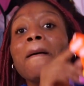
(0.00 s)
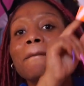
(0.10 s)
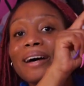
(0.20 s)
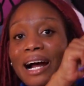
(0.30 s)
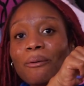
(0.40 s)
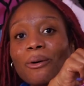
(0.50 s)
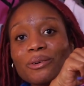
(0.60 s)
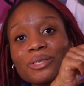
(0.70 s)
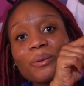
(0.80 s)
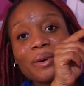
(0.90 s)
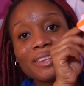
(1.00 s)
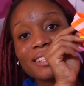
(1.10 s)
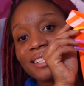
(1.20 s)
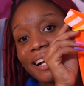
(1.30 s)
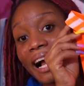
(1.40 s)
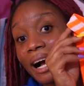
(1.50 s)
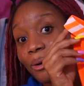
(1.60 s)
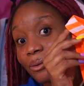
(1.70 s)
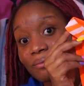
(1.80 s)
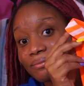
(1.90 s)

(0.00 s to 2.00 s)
But I will also wear this like out.